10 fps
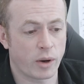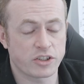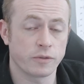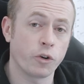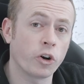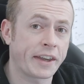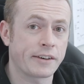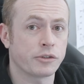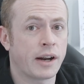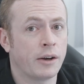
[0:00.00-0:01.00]
a question for
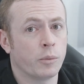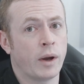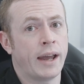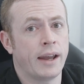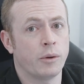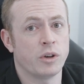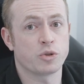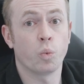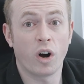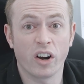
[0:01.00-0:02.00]
Kendo Rant where
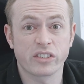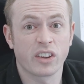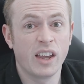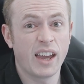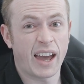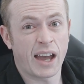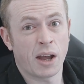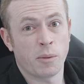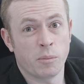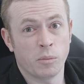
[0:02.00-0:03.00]
which was
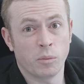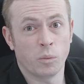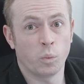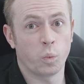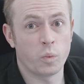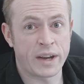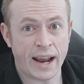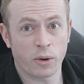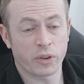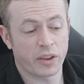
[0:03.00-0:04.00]
um,
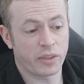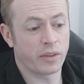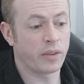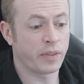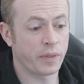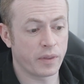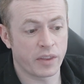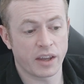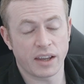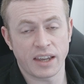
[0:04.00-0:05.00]
now that
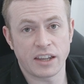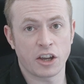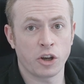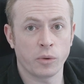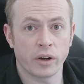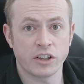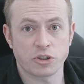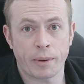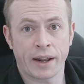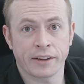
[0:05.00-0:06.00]
the E U and
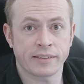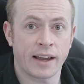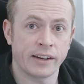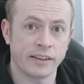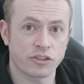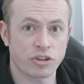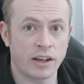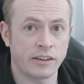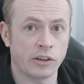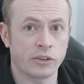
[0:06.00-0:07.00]
Japan are signing this
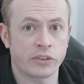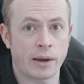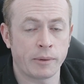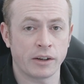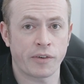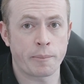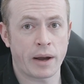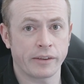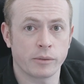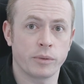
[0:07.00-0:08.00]
trade deal, does that mean if I
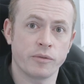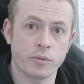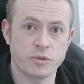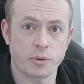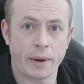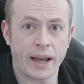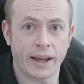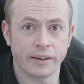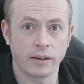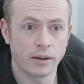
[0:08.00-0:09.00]
buy something from
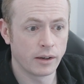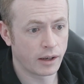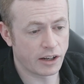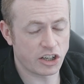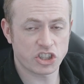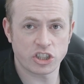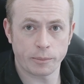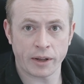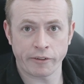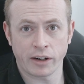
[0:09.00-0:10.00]
Japan and it's
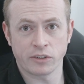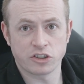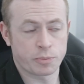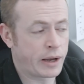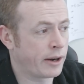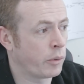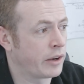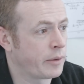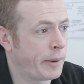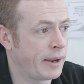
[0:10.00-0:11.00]
shipped directly to Japan, I
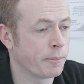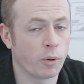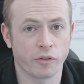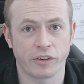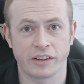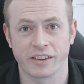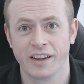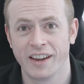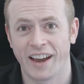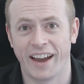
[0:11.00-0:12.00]
won't have to pay import fees?
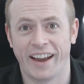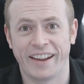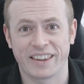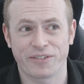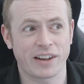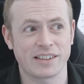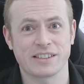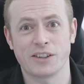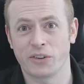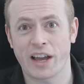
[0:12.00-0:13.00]
Uh, the fact
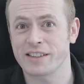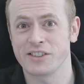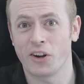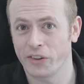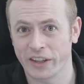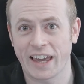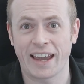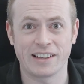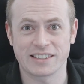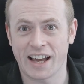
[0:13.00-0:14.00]
is, no, that's not the
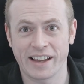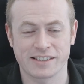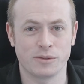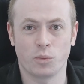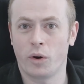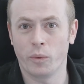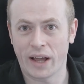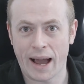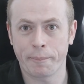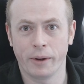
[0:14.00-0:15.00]
case. That isn't what
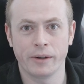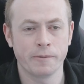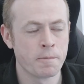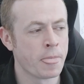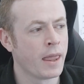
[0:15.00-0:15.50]
will happen,